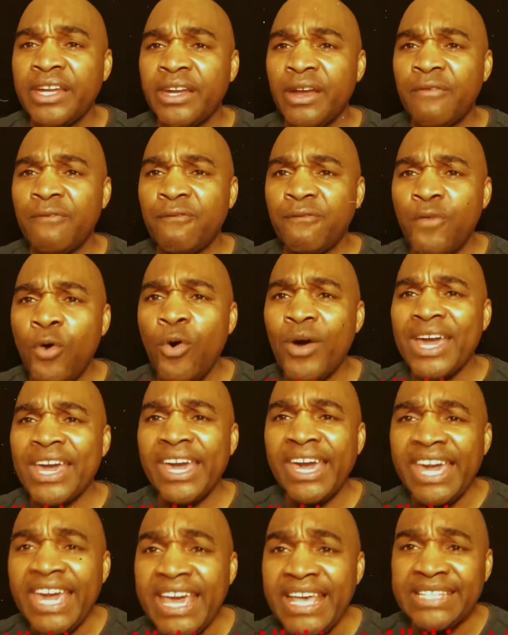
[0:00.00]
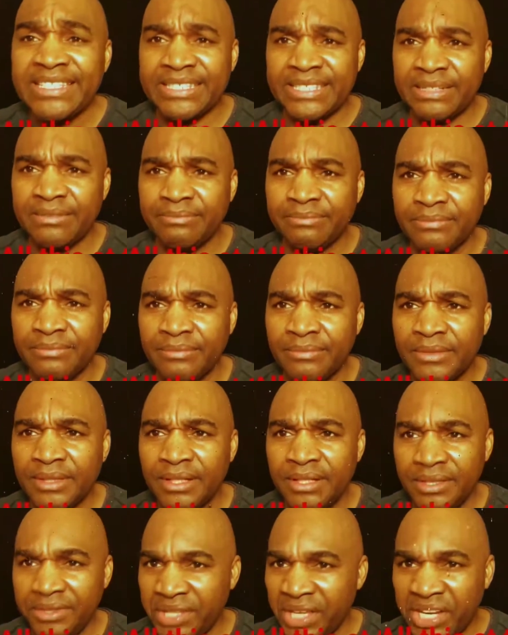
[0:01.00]
the four ism
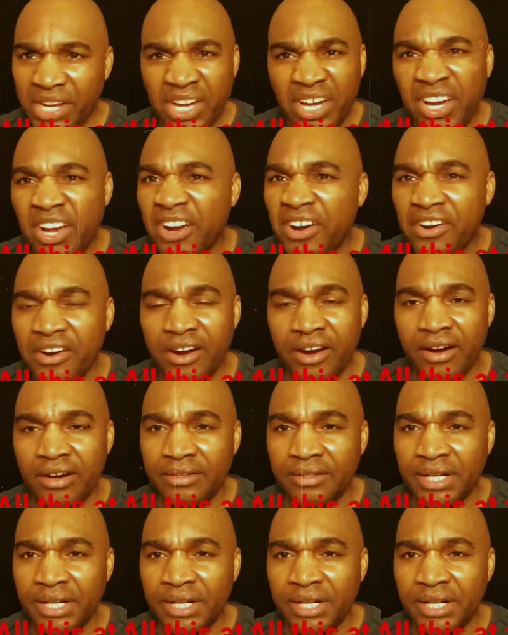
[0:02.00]
that occur.